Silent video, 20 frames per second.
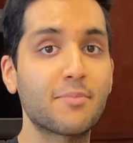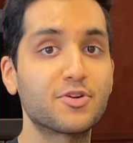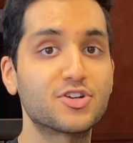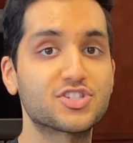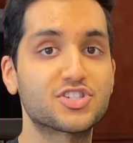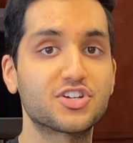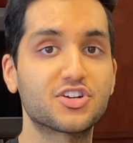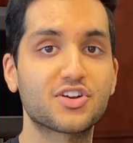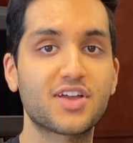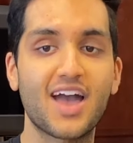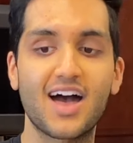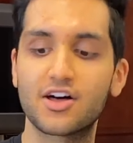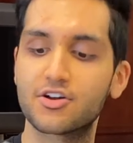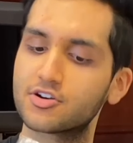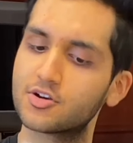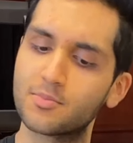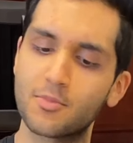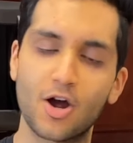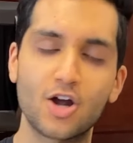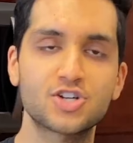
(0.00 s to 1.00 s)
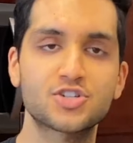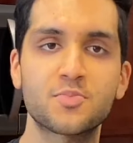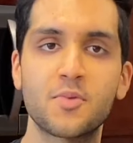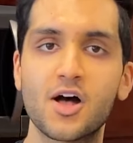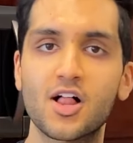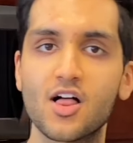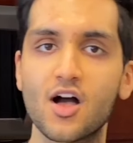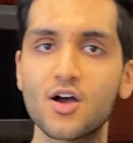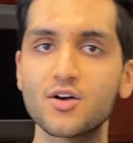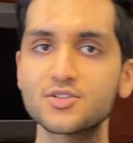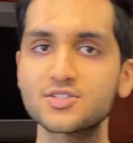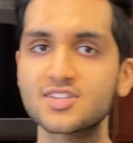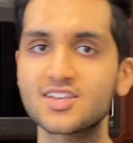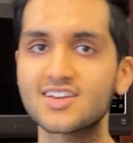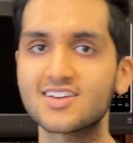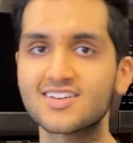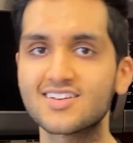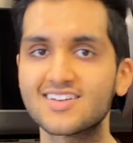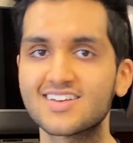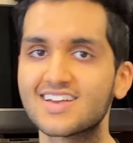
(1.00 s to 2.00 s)
your 0-calorie marshmallows
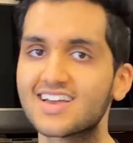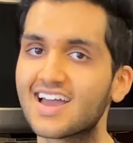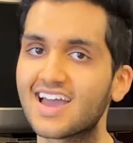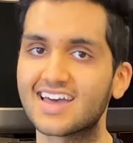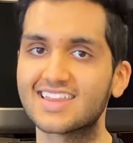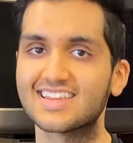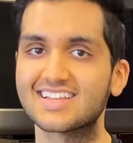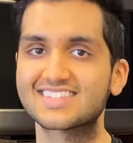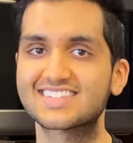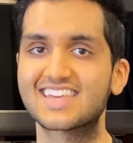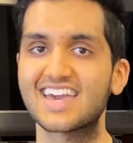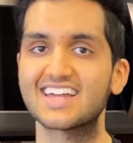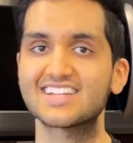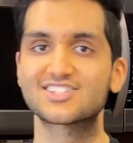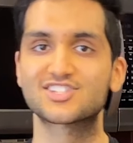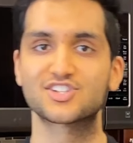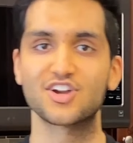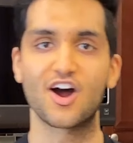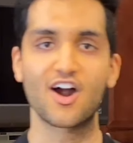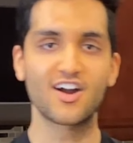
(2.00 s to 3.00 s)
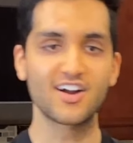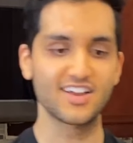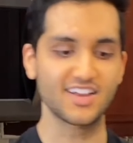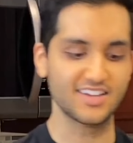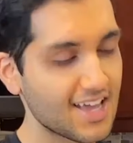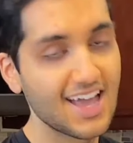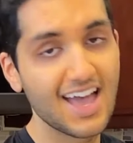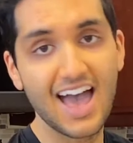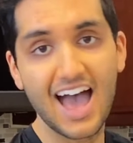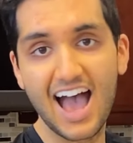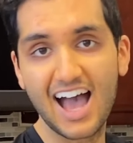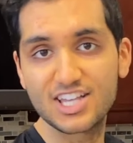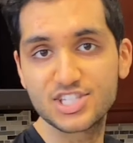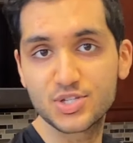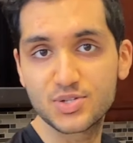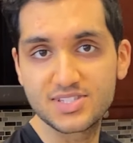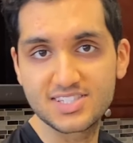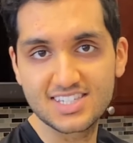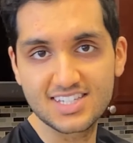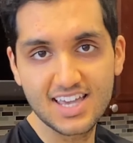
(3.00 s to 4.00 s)
and let's get it started. As you
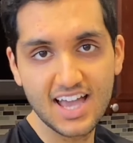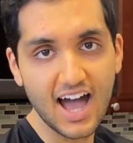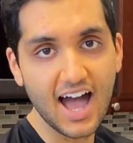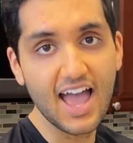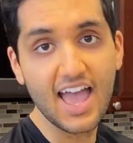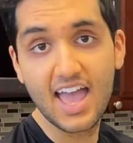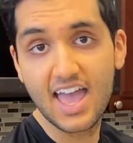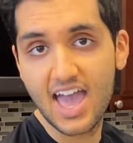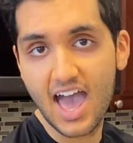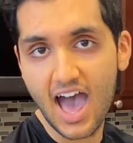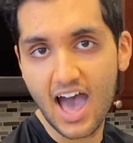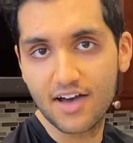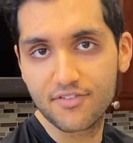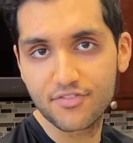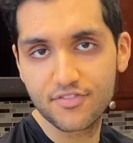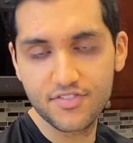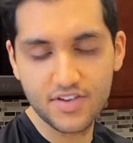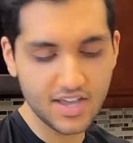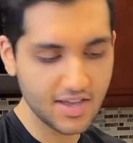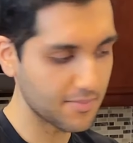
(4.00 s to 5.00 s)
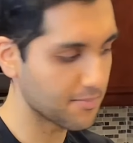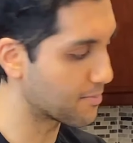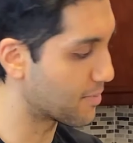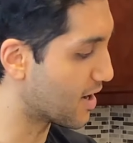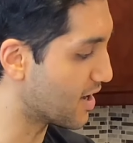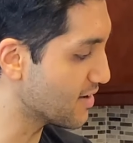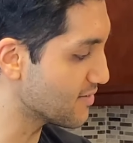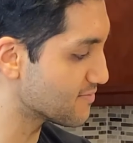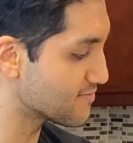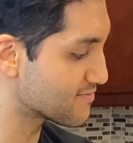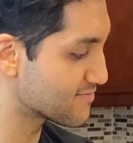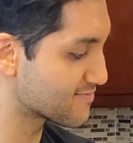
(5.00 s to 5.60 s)
can see, I ate half of it, but